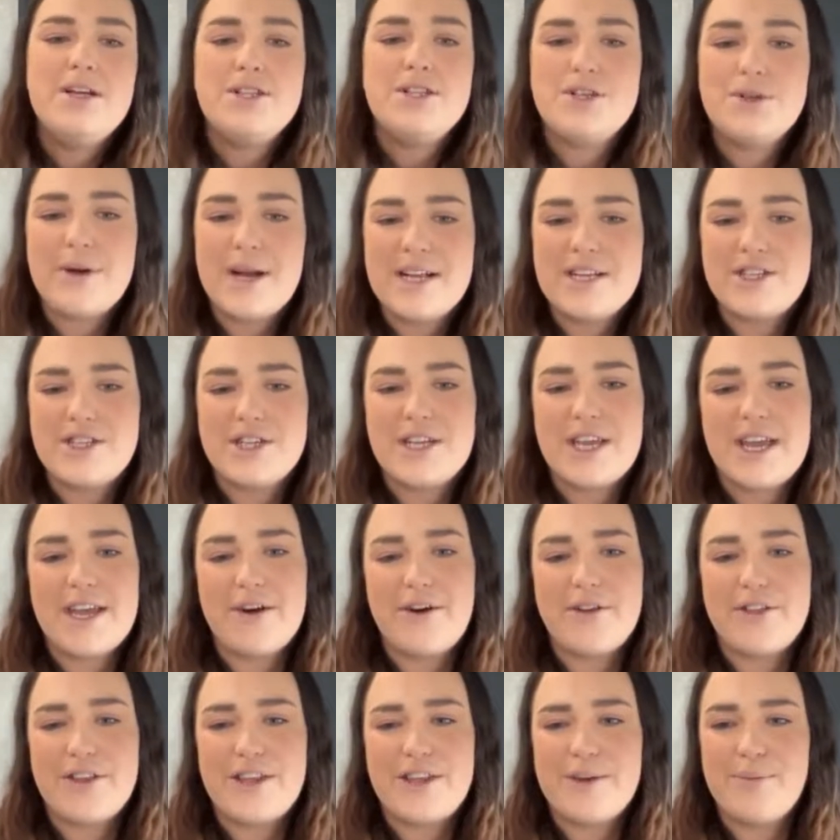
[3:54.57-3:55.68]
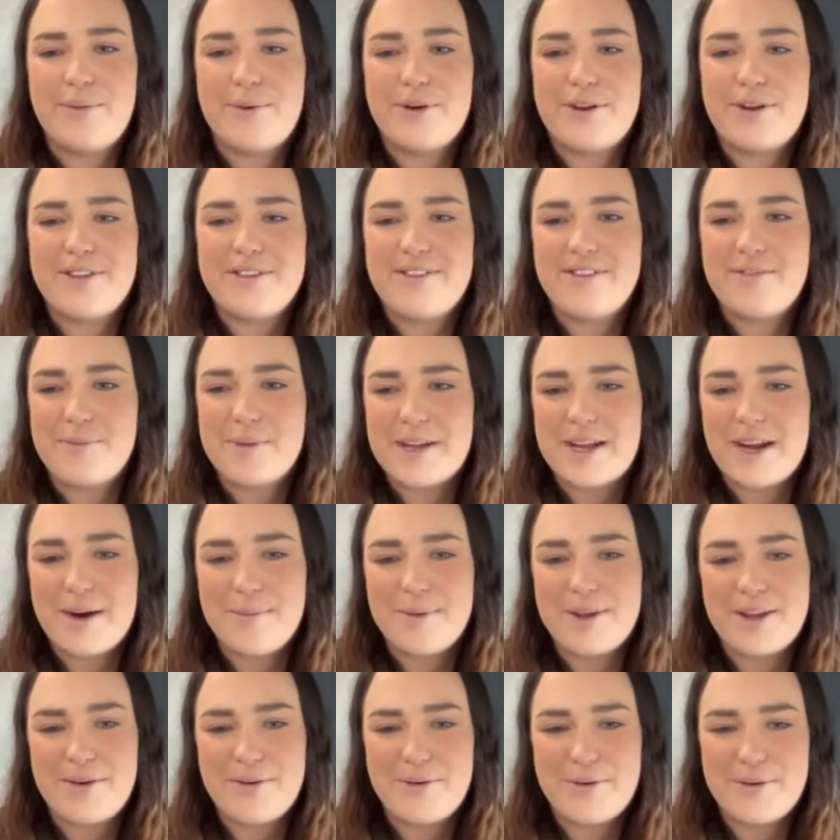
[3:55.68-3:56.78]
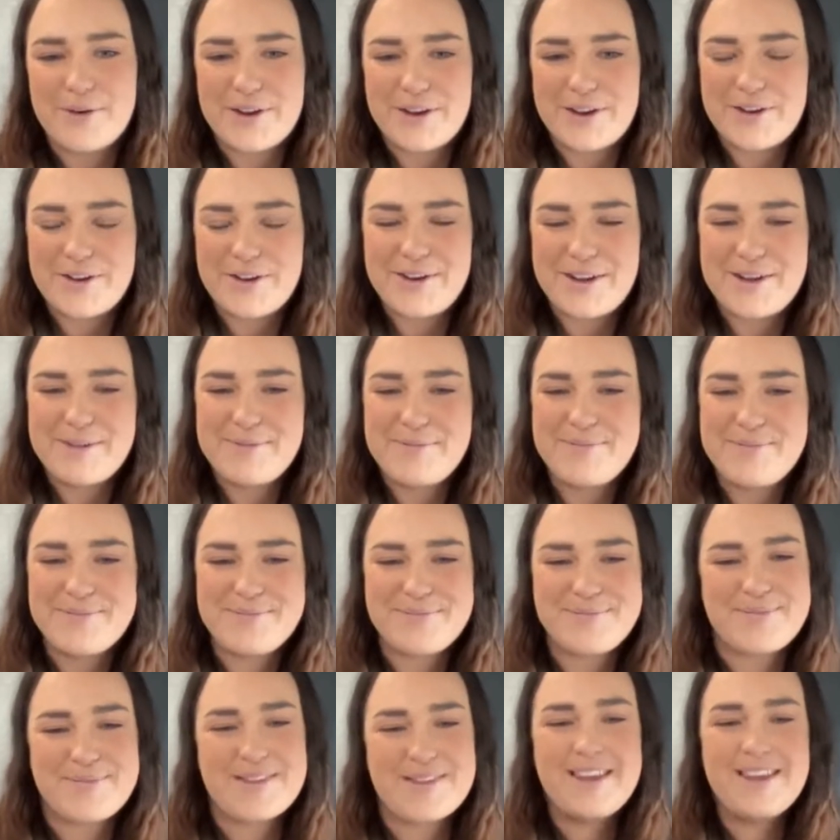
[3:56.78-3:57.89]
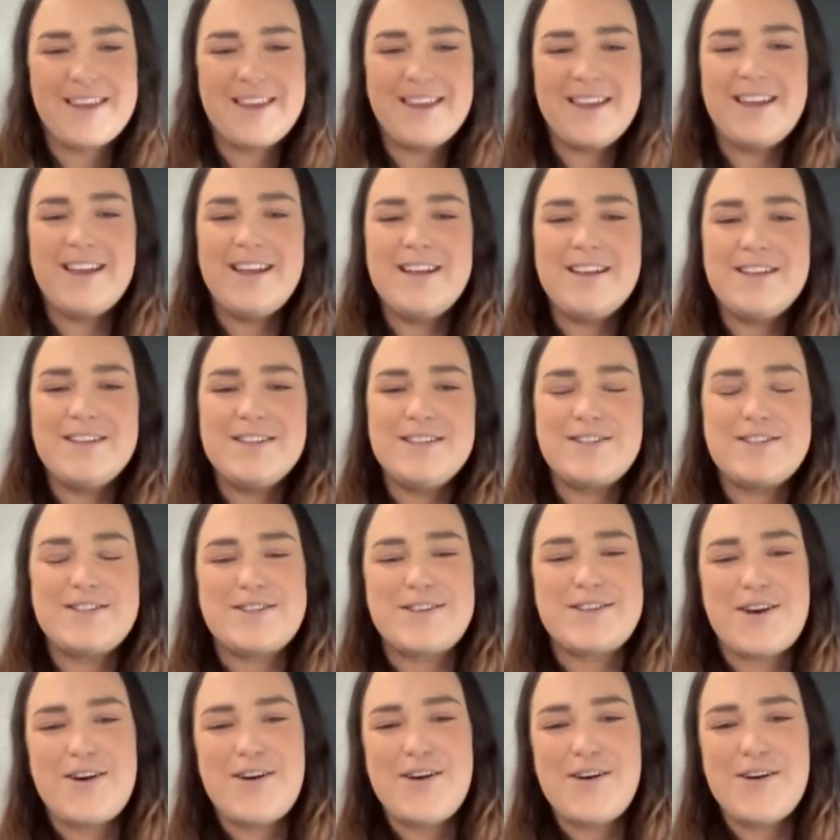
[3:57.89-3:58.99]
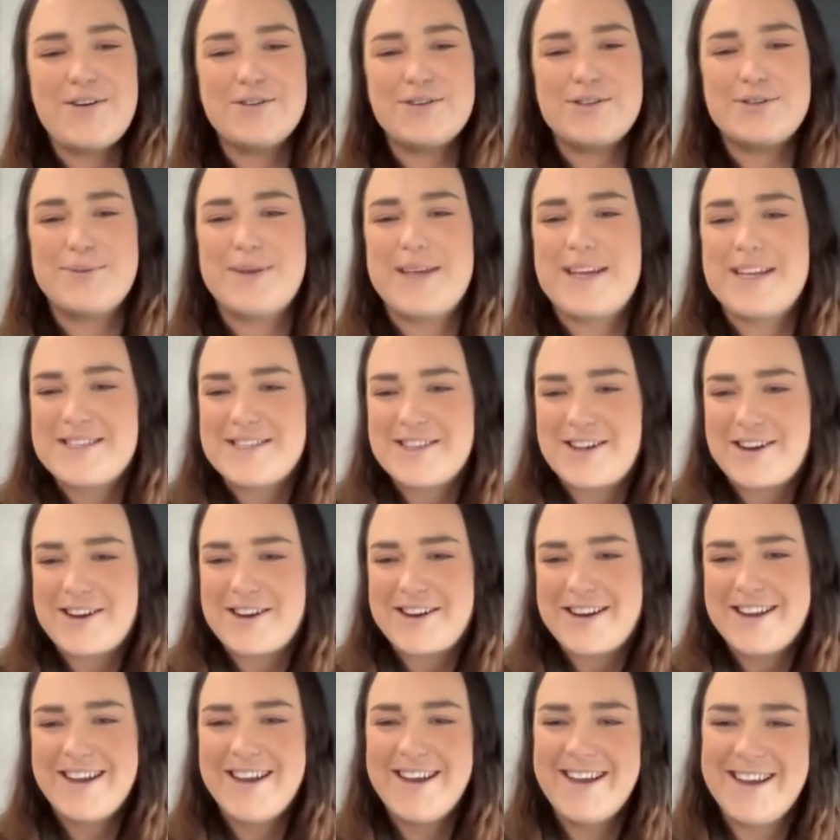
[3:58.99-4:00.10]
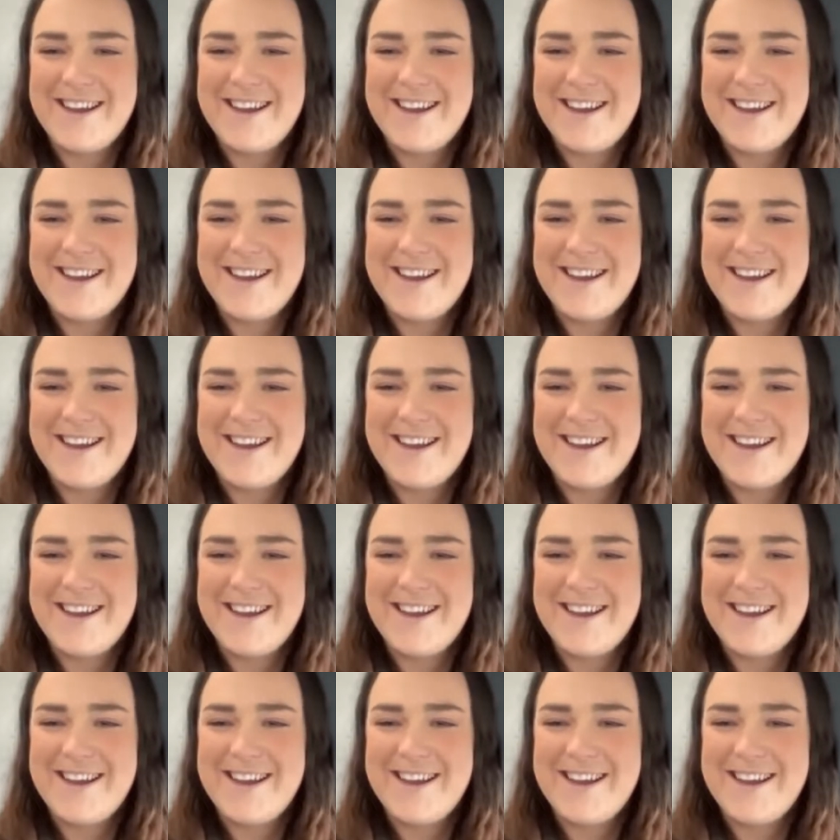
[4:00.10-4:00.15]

to educate on the importance of becoming an organ donor. So should we get started?